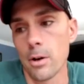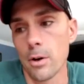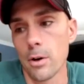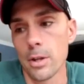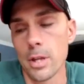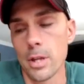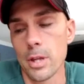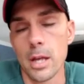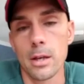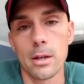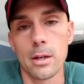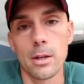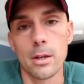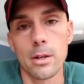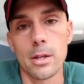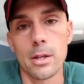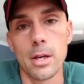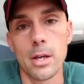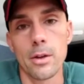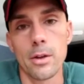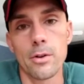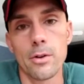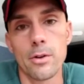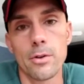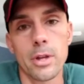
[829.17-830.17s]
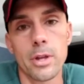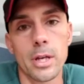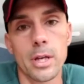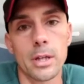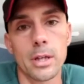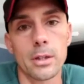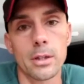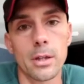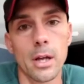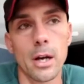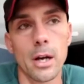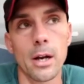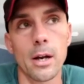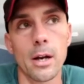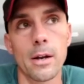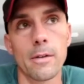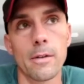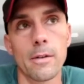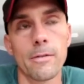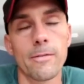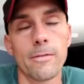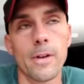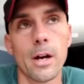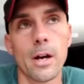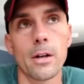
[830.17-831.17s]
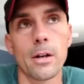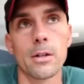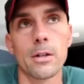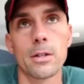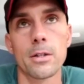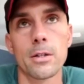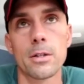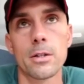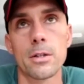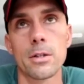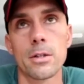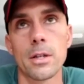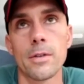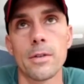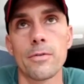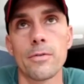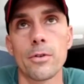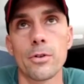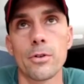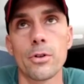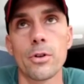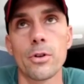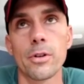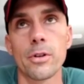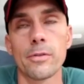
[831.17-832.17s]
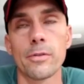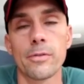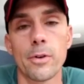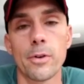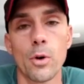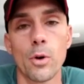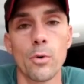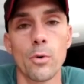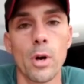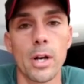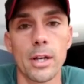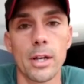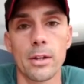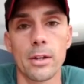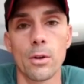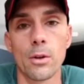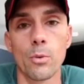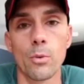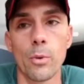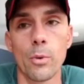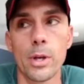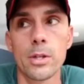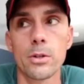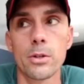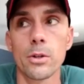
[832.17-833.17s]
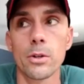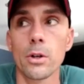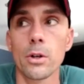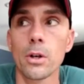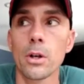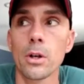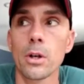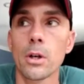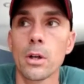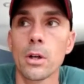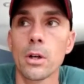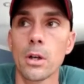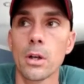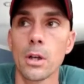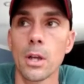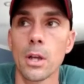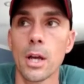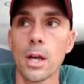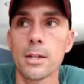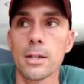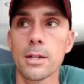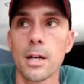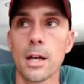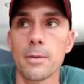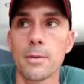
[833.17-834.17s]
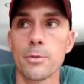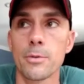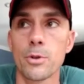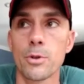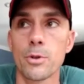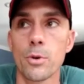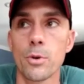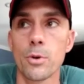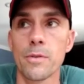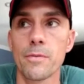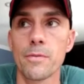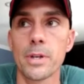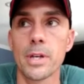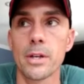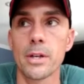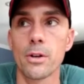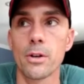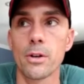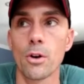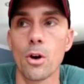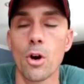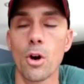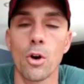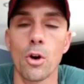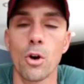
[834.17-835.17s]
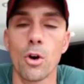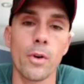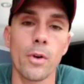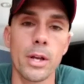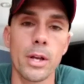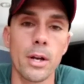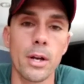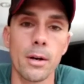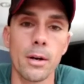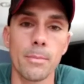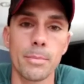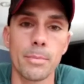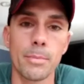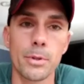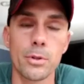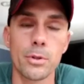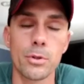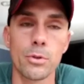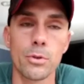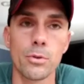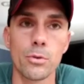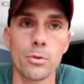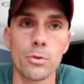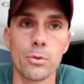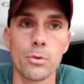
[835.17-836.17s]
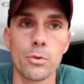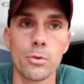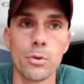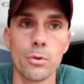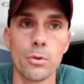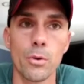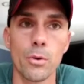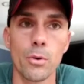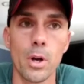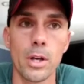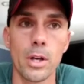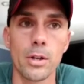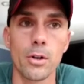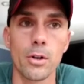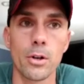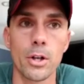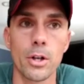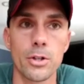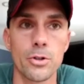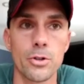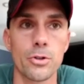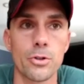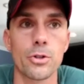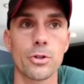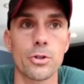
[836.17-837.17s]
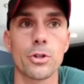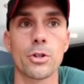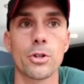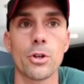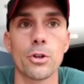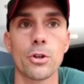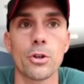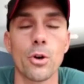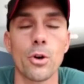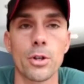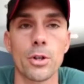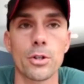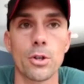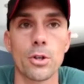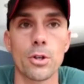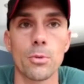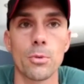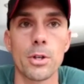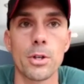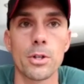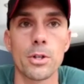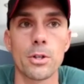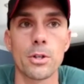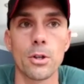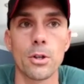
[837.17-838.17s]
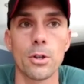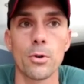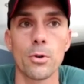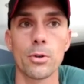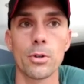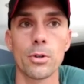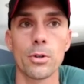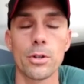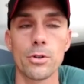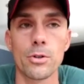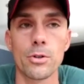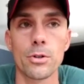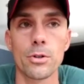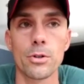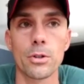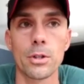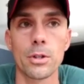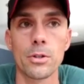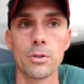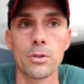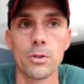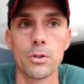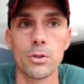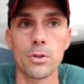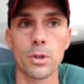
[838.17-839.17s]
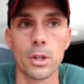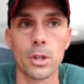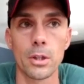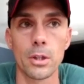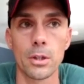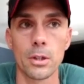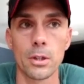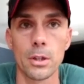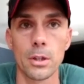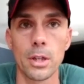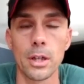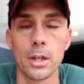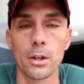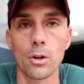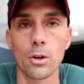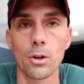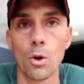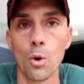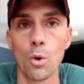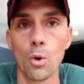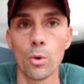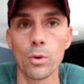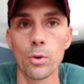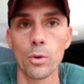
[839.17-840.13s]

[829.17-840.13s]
And then the other thing that I've found is, if you're doing fell running in the winter, a lot of times you won't even get your heart rate up to the right, because you're going so much slower than you usually do. You can get cold.